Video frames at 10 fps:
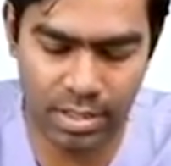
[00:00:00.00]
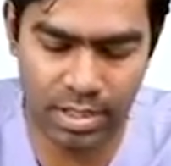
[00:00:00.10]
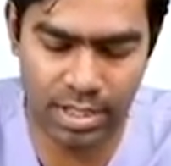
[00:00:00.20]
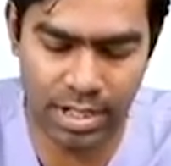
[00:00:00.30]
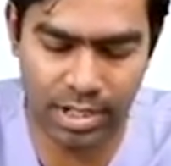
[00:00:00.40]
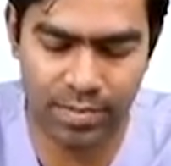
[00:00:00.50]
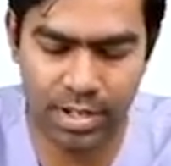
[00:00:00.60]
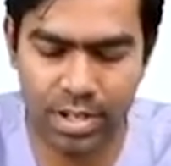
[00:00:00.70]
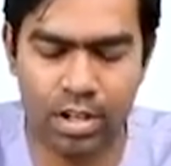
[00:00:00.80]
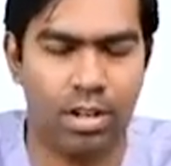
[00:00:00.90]
the
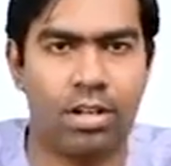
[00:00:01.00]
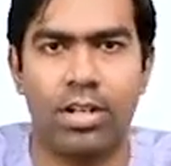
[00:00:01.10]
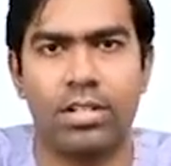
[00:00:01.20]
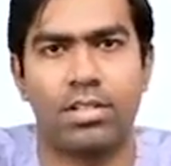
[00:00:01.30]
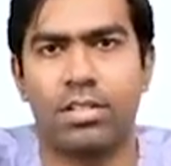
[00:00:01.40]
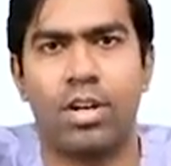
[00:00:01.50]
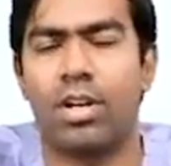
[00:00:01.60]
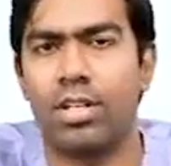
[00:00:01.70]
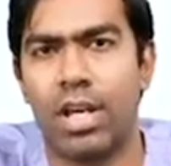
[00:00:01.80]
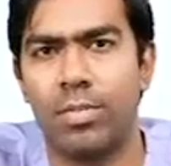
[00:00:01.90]
circumventricular organs
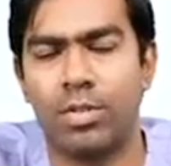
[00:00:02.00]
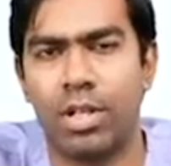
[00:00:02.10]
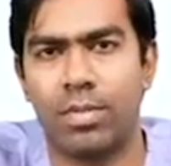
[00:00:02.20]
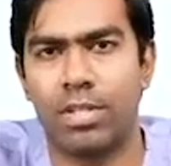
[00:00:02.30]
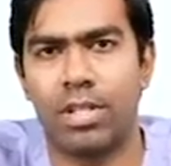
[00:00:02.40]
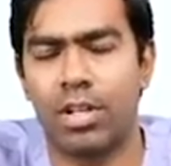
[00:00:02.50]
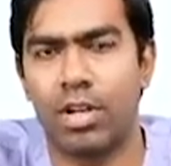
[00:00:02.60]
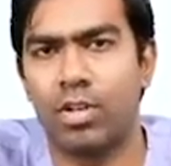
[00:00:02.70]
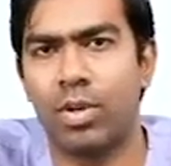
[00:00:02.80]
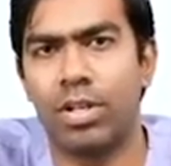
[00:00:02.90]
or the hypothalamus, they are
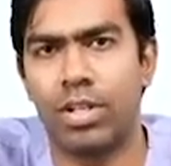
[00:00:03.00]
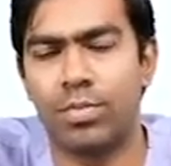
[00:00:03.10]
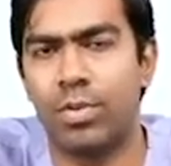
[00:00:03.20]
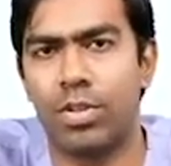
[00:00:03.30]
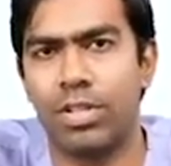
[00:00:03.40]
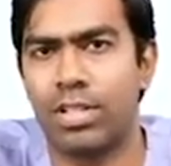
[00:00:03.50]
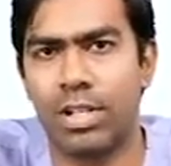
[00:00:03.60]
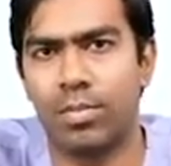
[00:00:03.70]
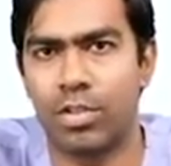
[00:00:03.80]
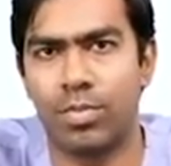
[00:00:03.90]
not going to respond to the
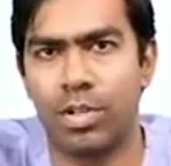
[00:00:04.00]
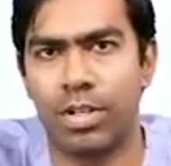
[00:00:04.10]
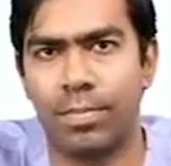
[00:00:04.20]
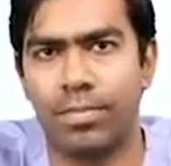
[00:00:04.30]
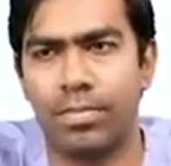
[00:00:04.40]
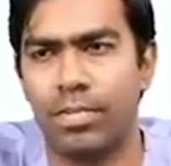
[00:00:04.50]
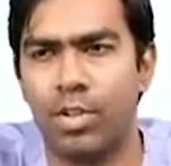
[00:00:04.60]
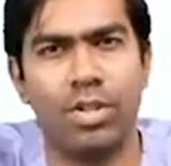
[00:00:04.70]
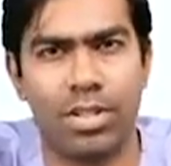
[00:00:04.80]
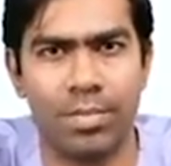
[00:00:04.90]
serum osmolarity
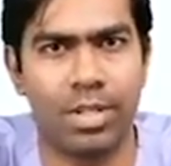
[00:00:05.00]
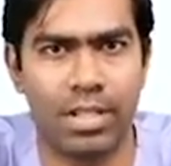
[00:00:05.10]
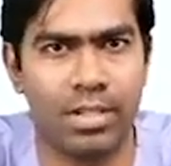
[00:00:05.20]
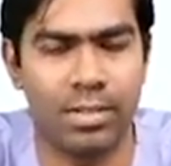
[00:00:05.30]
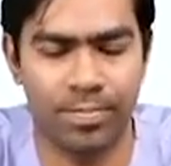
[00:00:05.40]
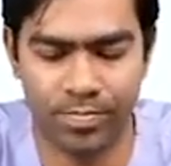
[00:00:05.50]
due to some reason,